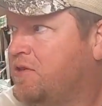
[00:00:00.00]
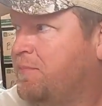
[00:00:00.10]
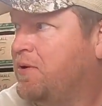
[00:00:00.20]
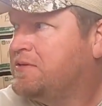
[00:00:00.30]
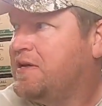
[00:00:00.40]
to the
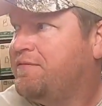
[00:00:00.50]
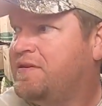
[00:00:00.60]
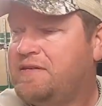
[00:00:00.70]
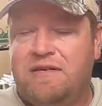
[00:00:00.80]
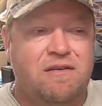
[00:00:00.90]
post
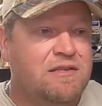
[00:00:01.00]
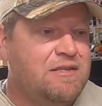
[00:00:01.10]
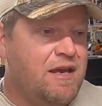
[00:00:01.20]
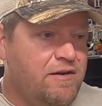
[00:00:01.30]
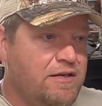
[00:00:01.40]
office here on the
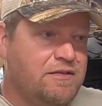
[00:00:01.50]
Saturday.